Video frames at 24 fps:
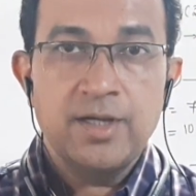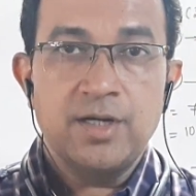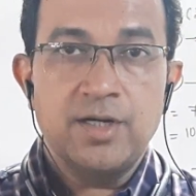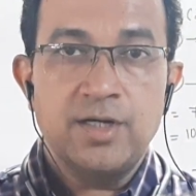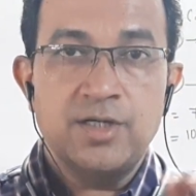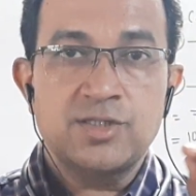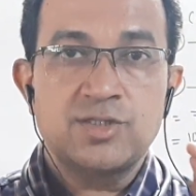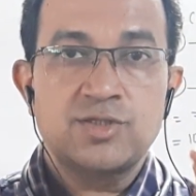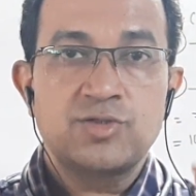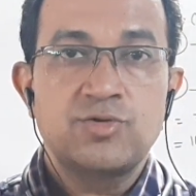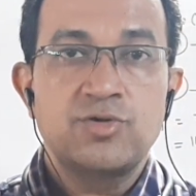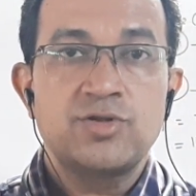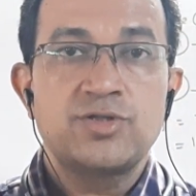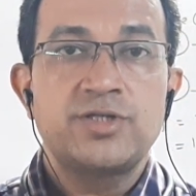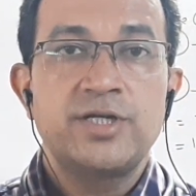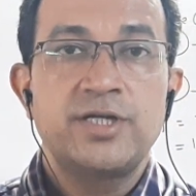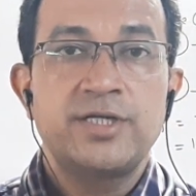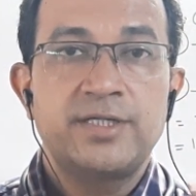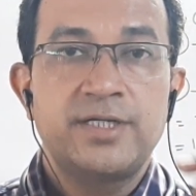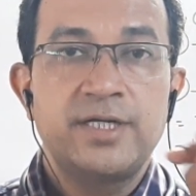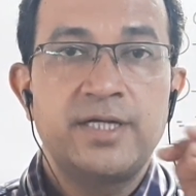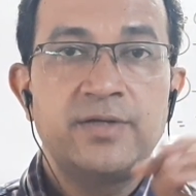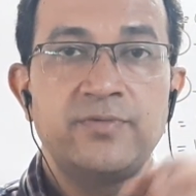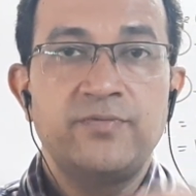
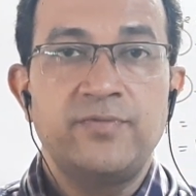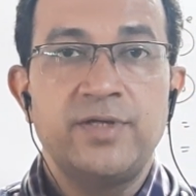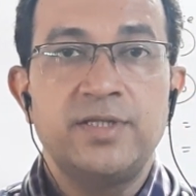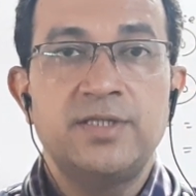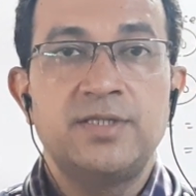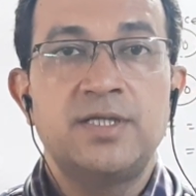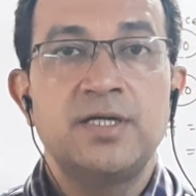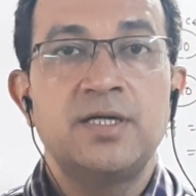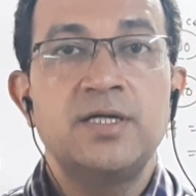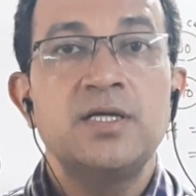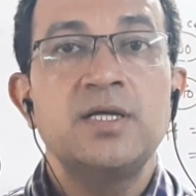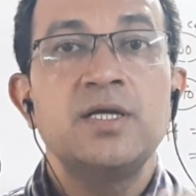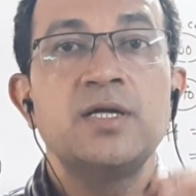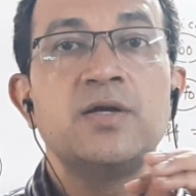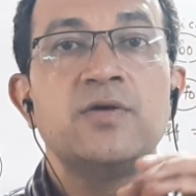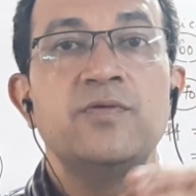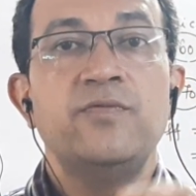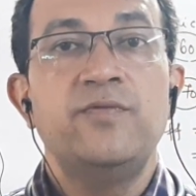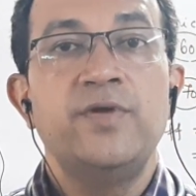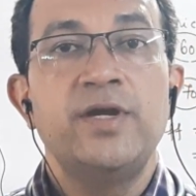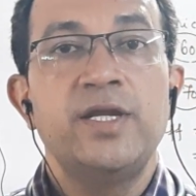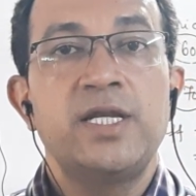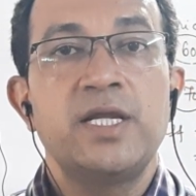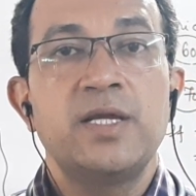associated with the
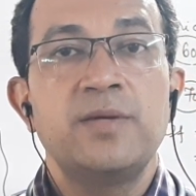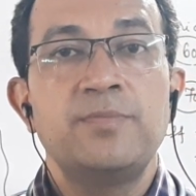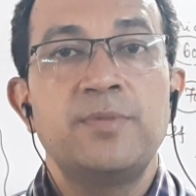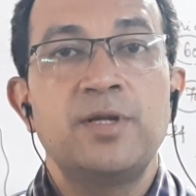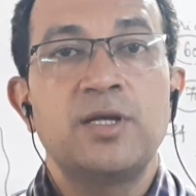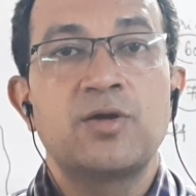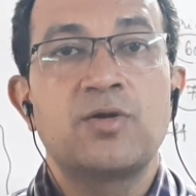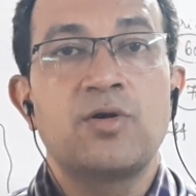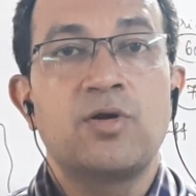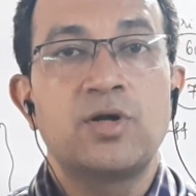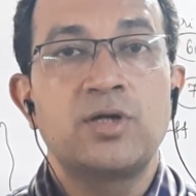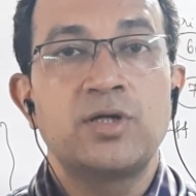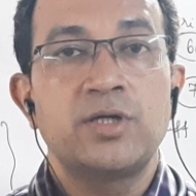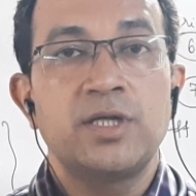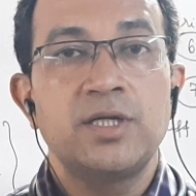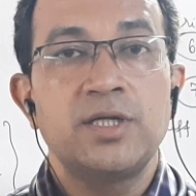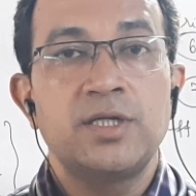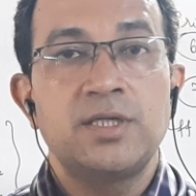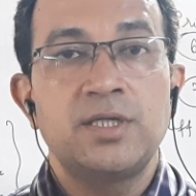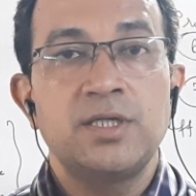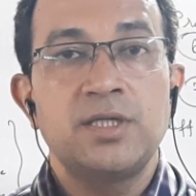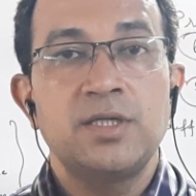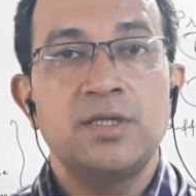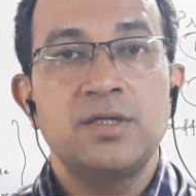variable
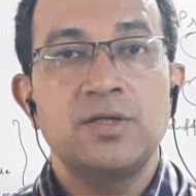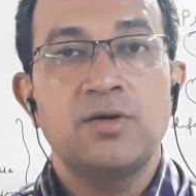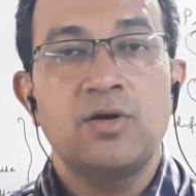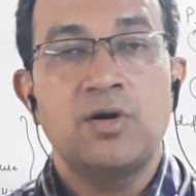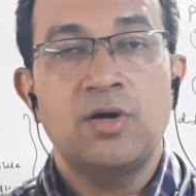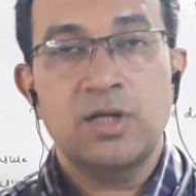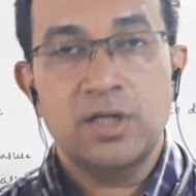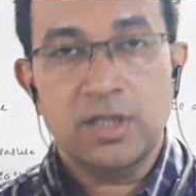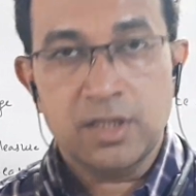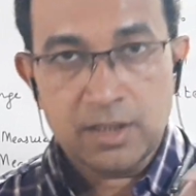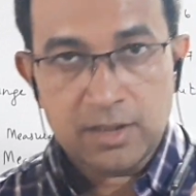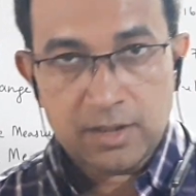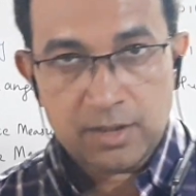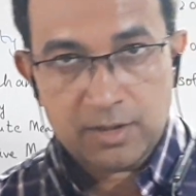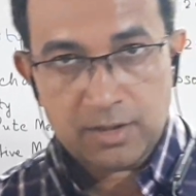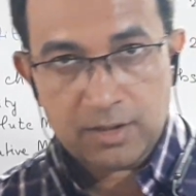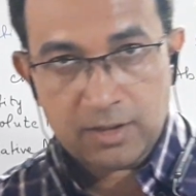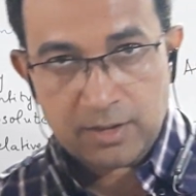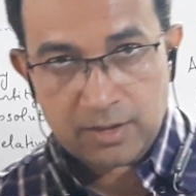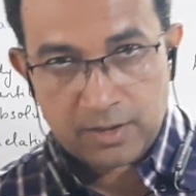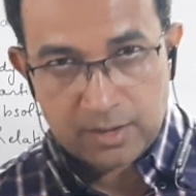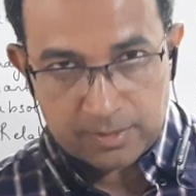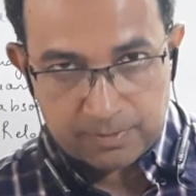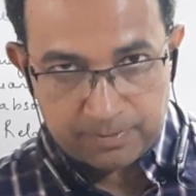quantity, or
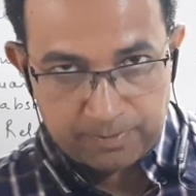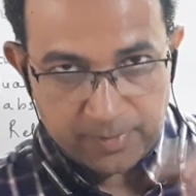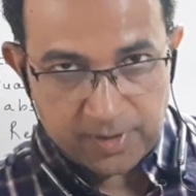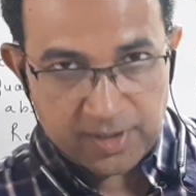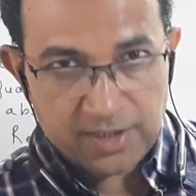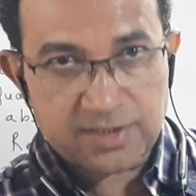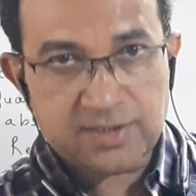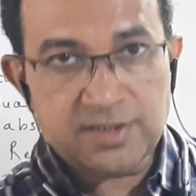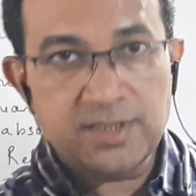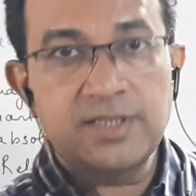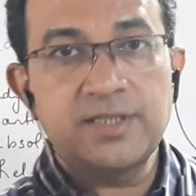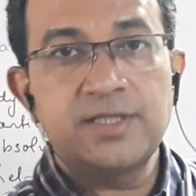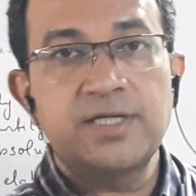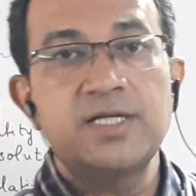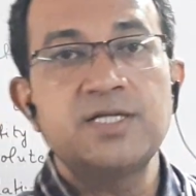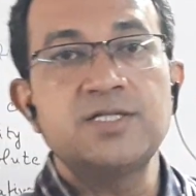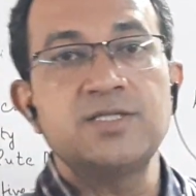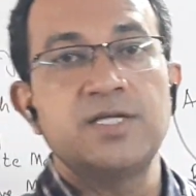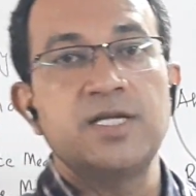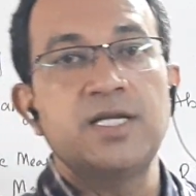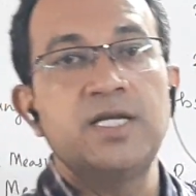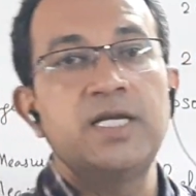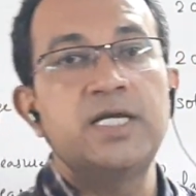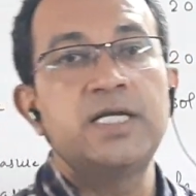percentage
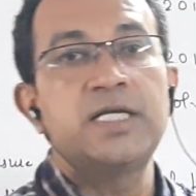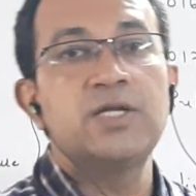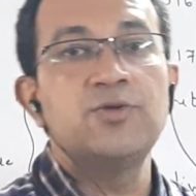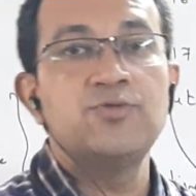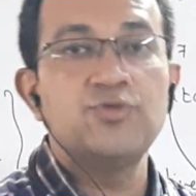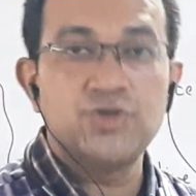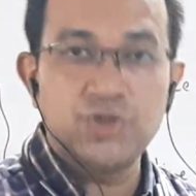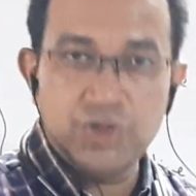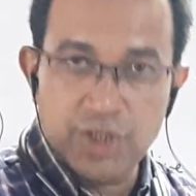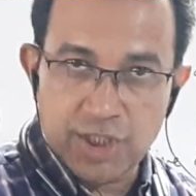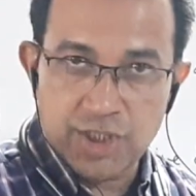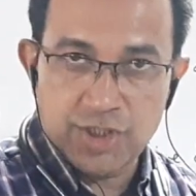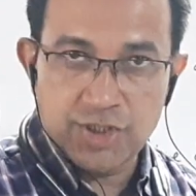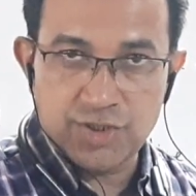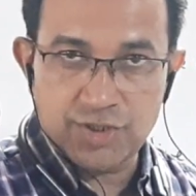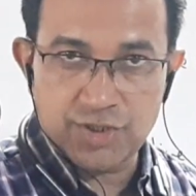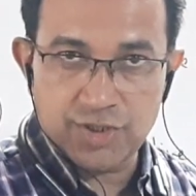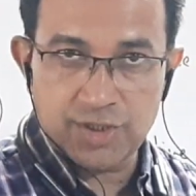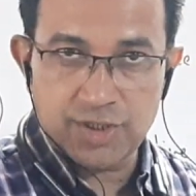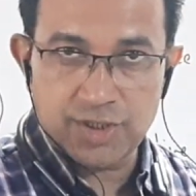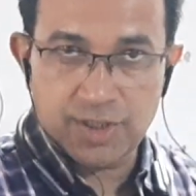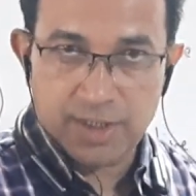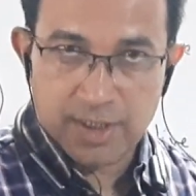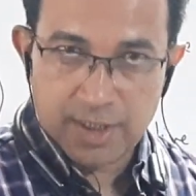relative change
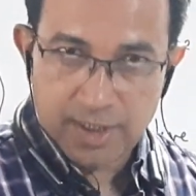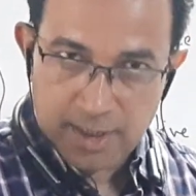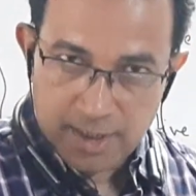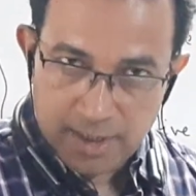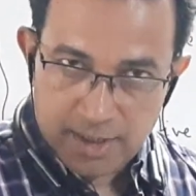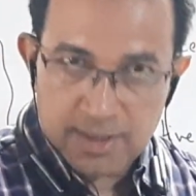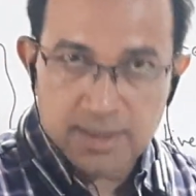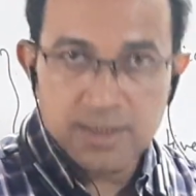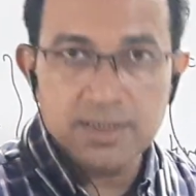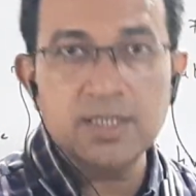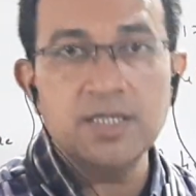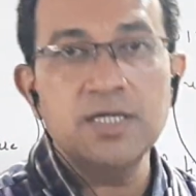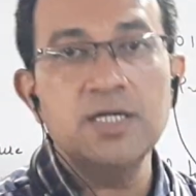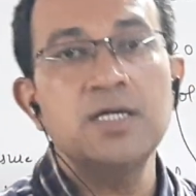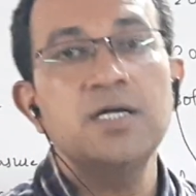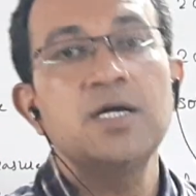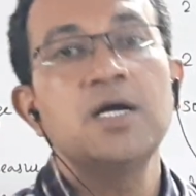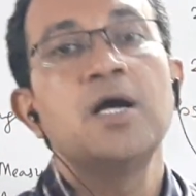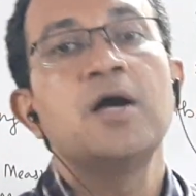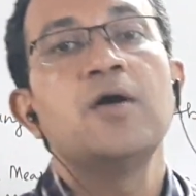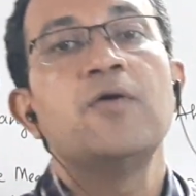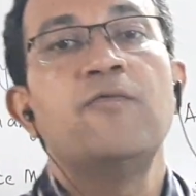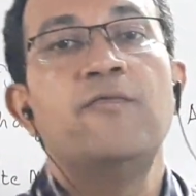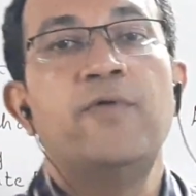in
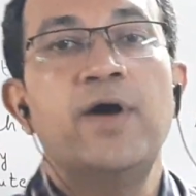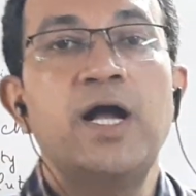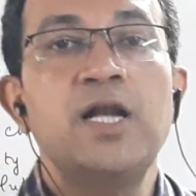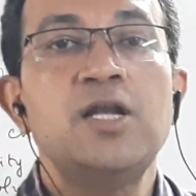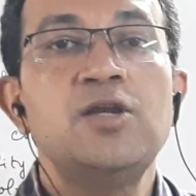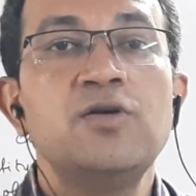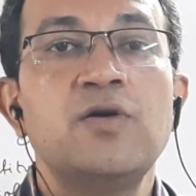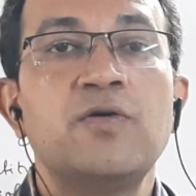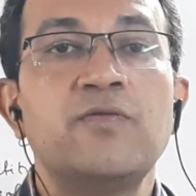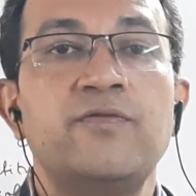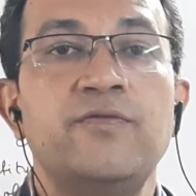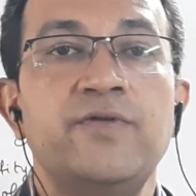the value of